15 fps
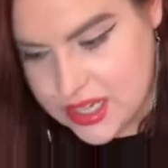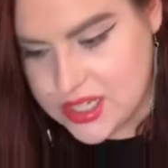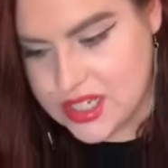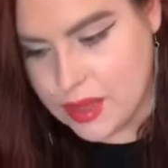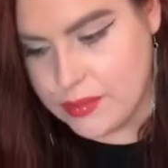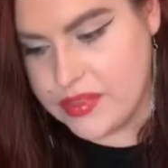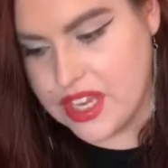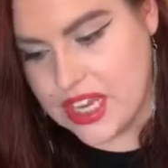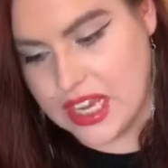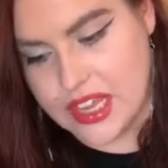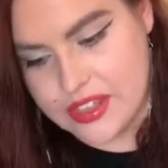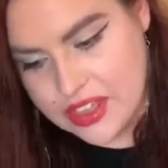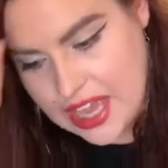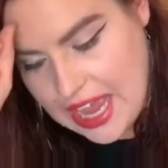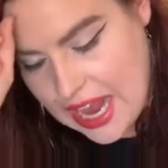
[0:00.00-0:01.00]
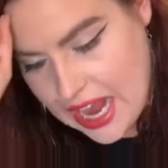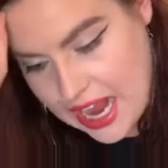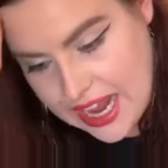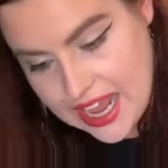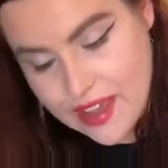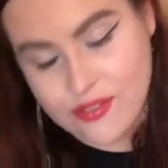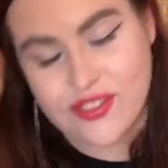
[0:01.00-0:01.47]
is something that
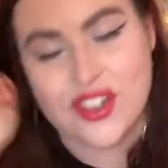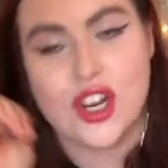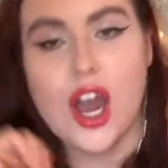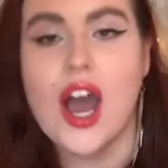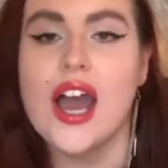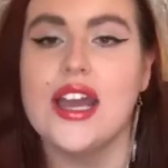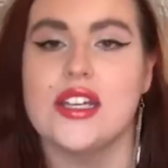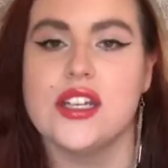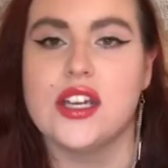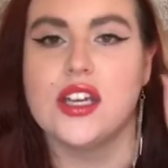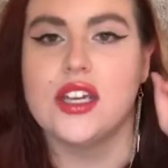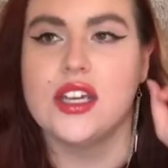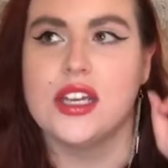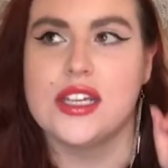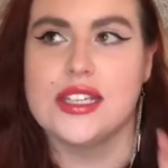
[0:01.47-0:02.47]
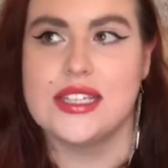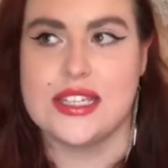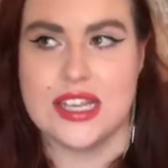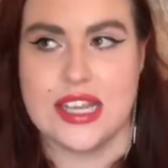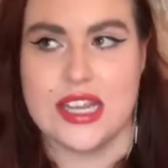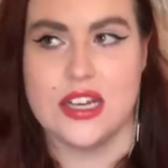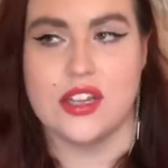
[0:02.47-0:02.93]
I have not
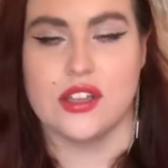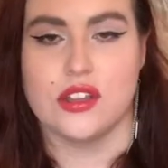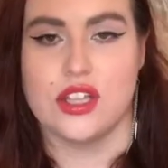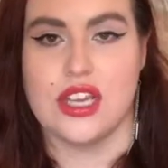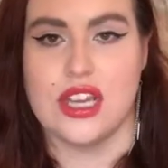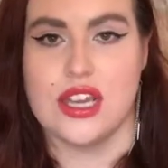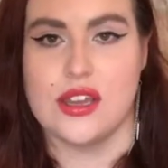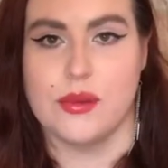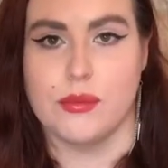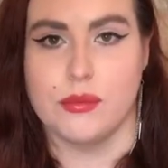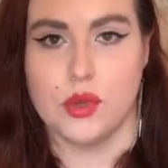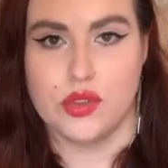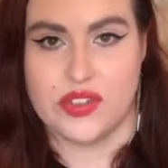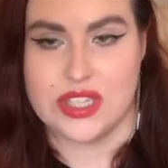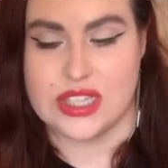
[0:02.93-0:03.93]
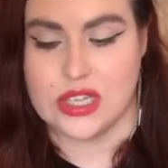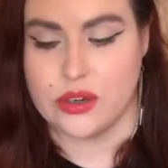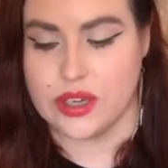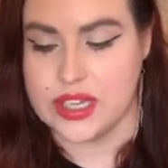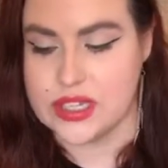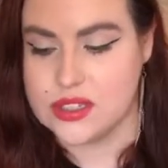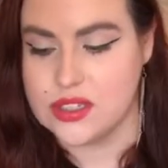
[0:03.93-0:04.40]
seen the movie
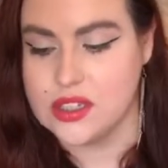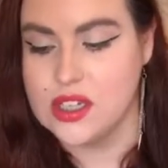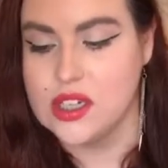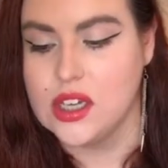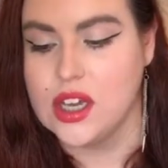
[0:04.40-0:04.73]
series.